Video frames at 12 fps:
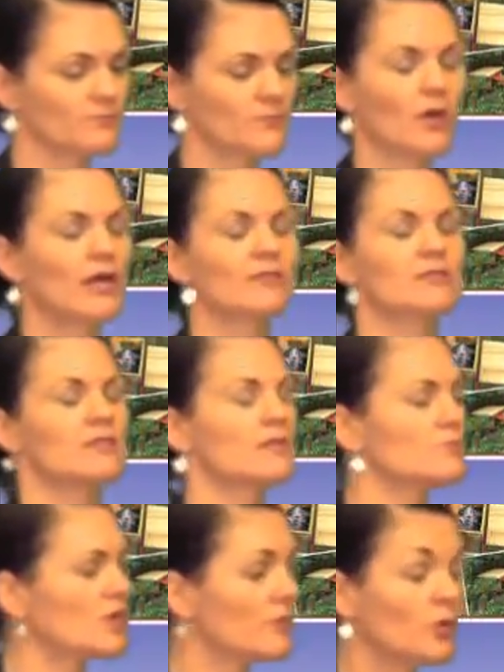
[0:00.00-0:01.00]
not at the
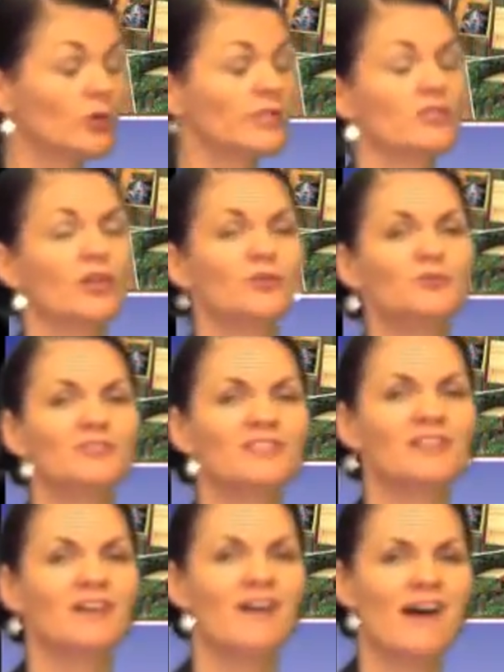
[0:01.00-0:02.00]
same time, on its own,
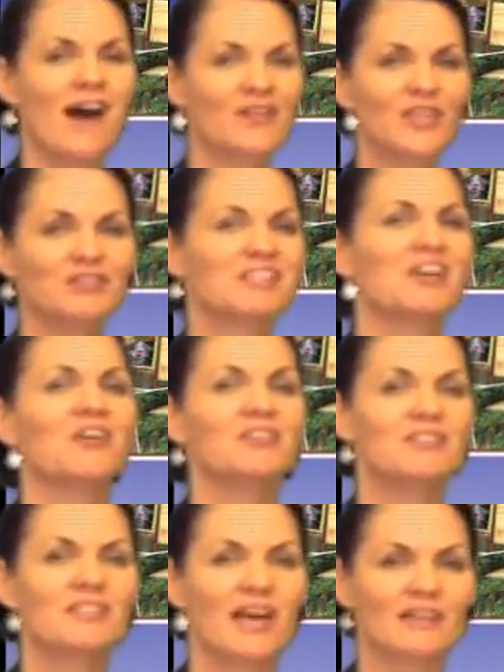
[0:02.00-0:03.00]
and then the
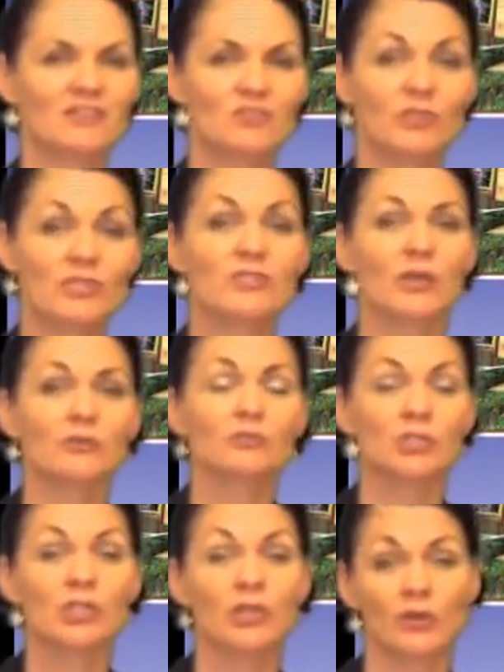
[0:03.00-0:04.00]
other text on its own
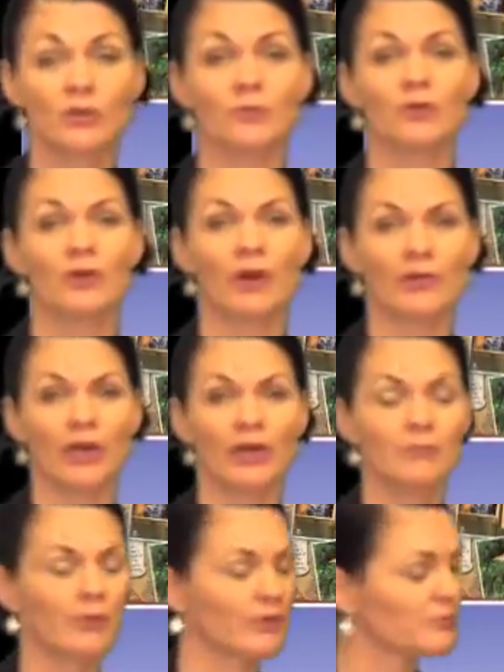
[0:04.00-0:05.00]
too.
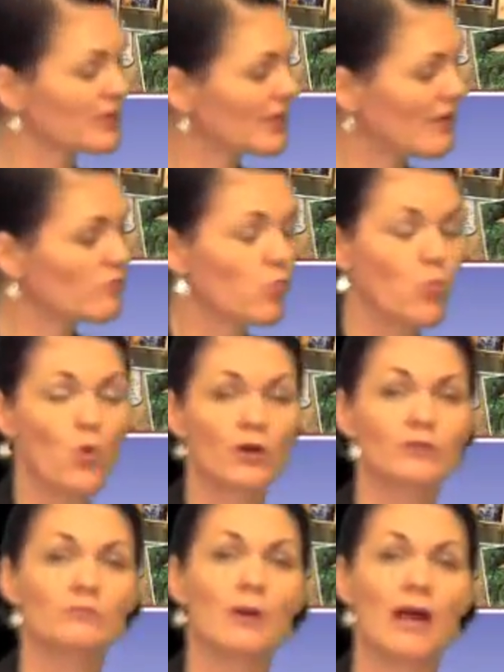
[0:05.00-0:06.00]
Okay, but I'm going to have
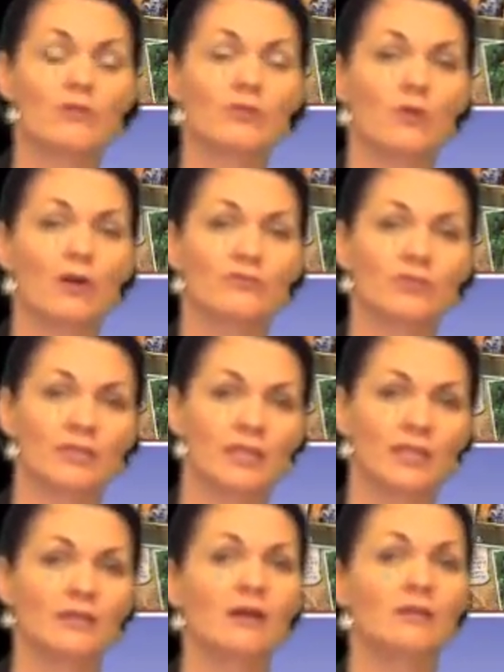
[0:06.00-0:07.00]
one paragraph in
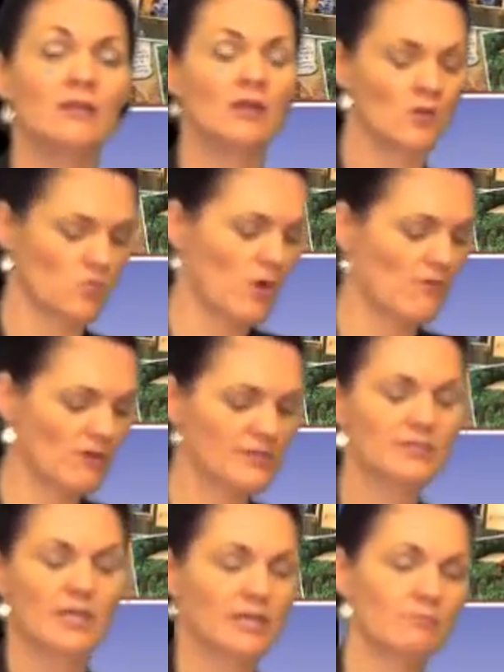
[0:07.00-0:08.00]
here where I
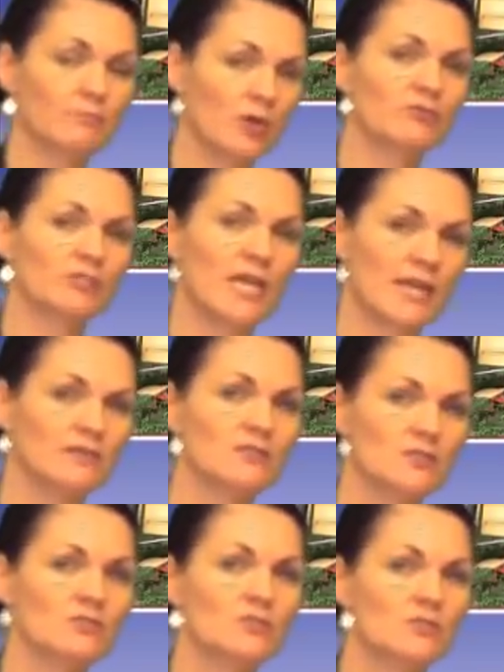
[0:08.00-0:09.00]
say both
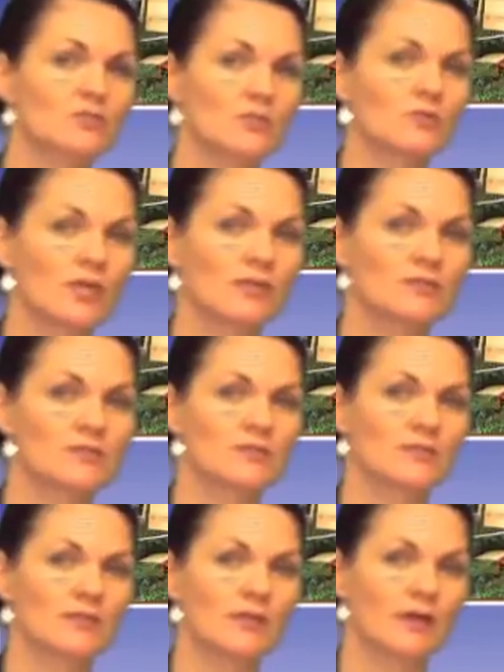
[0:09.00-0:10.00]
texts do this.
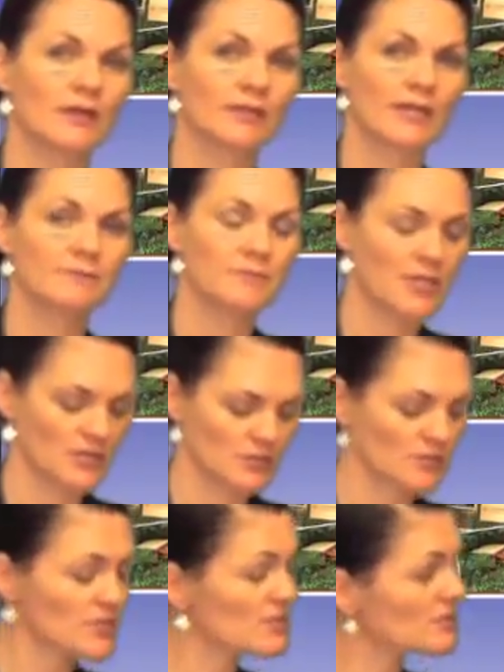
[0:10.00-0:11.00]
Okay,
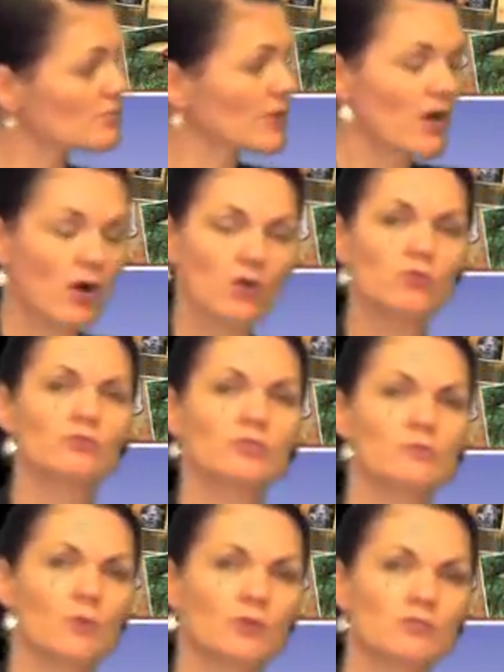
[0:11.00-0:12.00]
so this isn't my whole
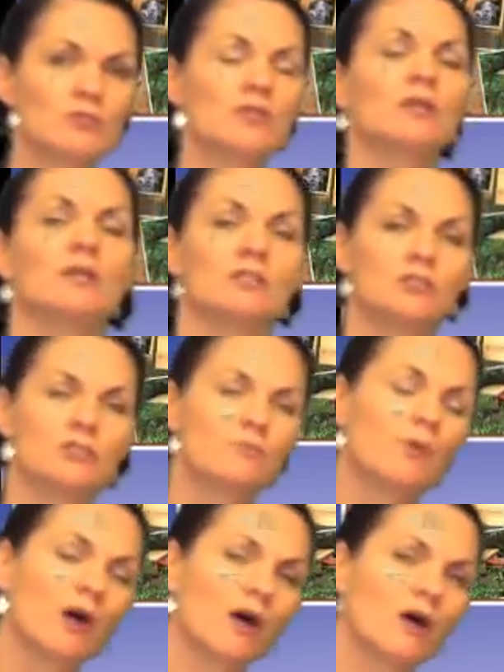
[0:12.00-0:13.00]
response, it's
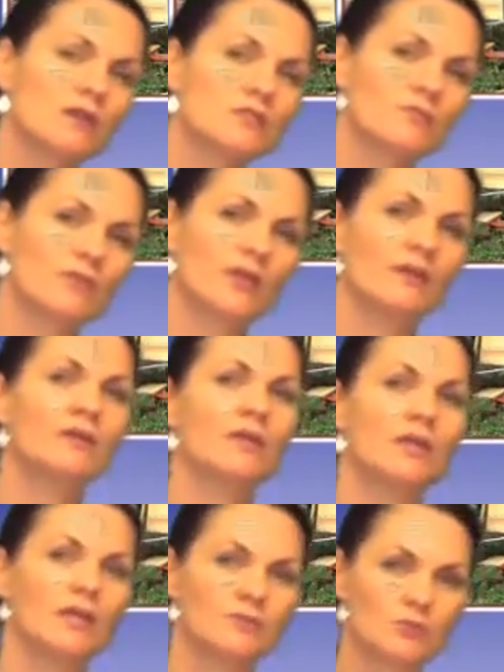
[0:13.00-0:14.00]
just part of it
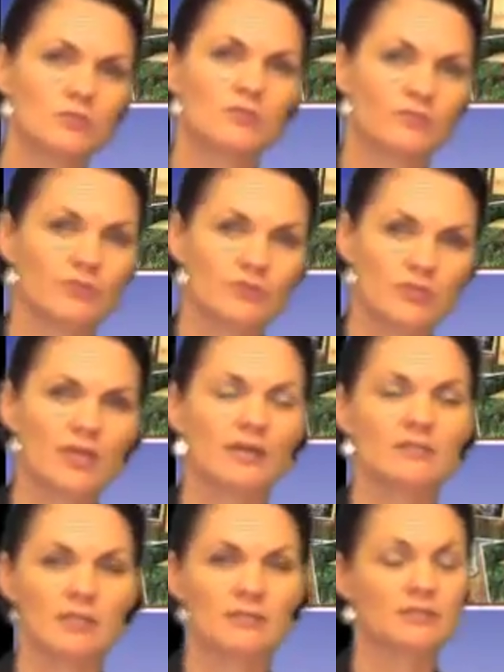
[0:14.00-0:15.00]
in order for you to get a
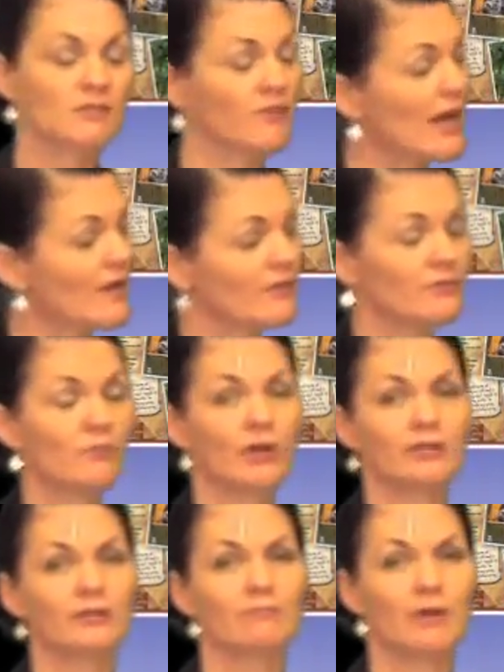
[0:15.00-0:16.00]
sense of how you
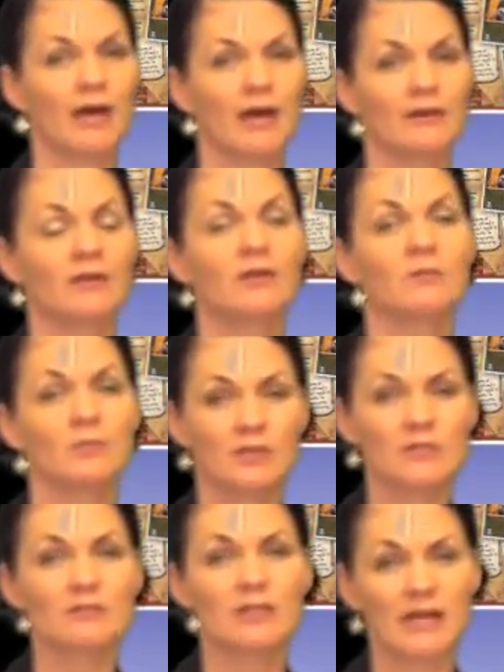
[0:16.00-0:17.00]
might compare,
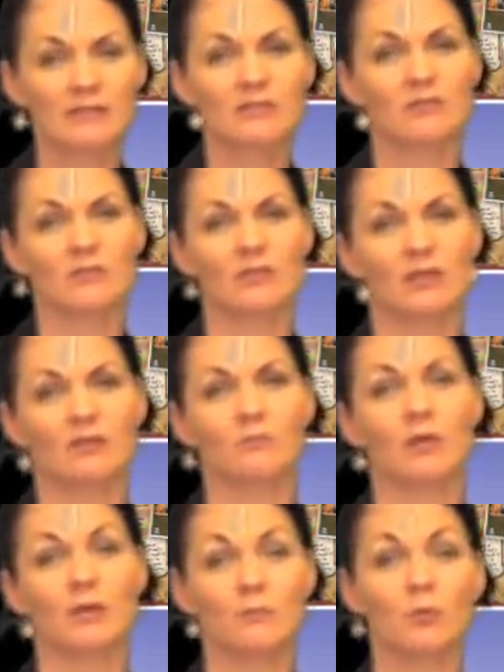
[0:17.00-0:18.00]
because that's the thing
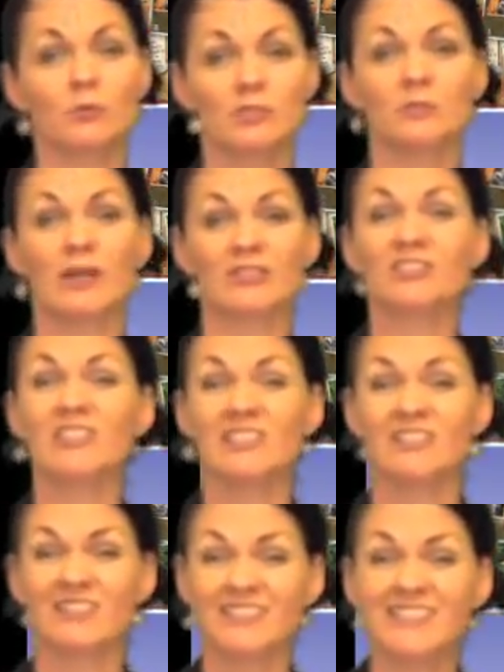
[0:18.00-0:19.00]
people do actually
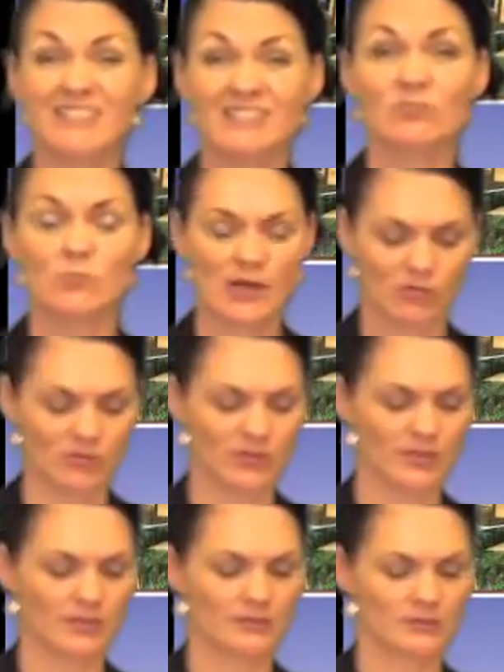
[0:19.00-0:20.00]
the least well,
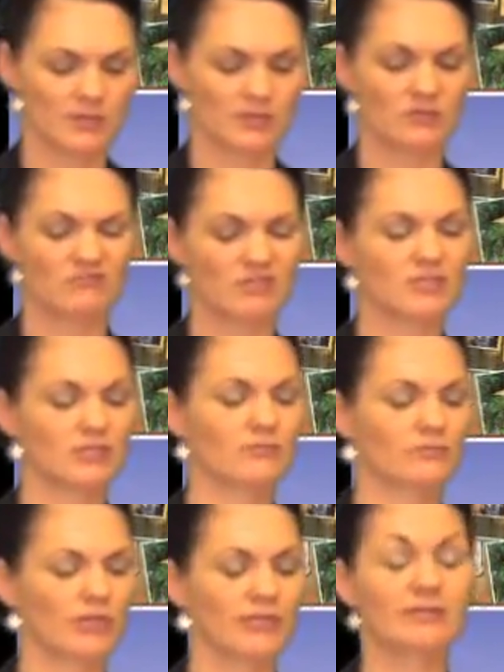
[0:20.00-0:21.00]
is they
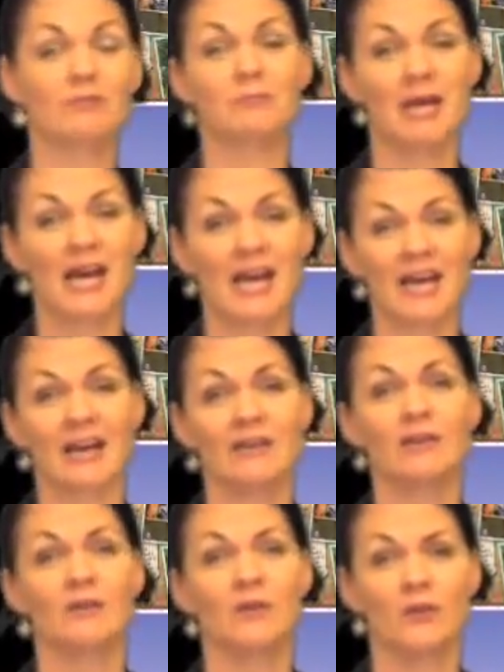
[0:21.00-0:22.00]
don't really compare
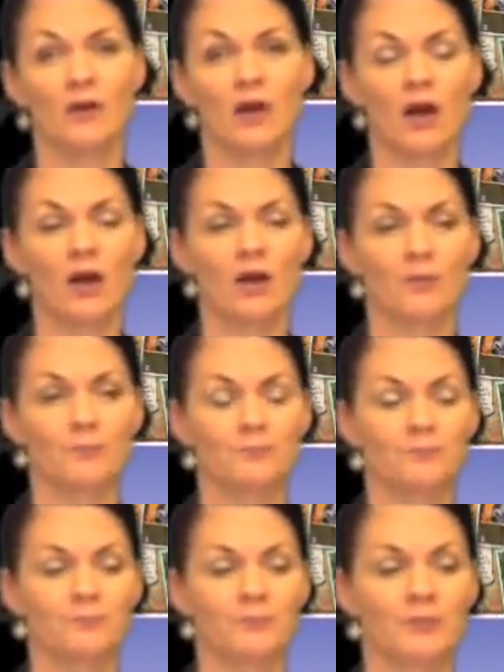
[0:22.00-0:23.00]

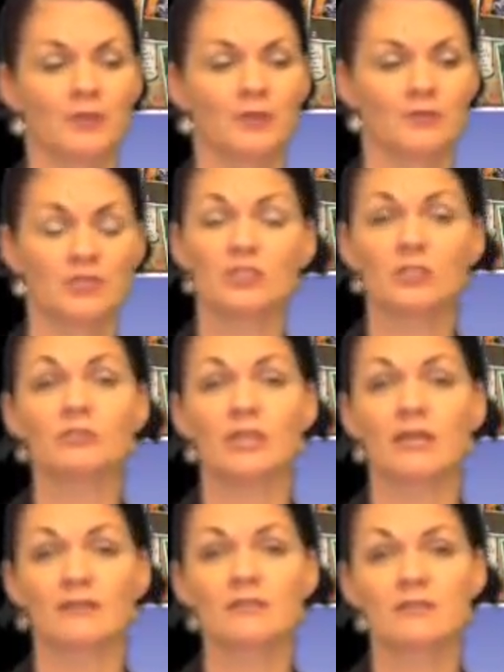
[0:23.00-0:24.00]
the two
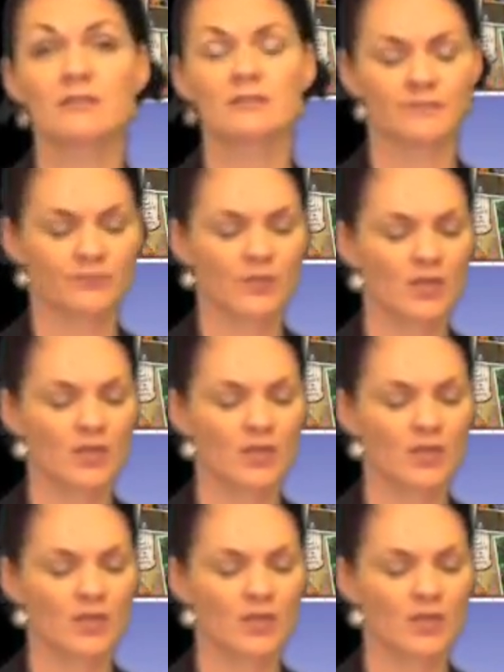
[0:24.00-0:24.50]
texts.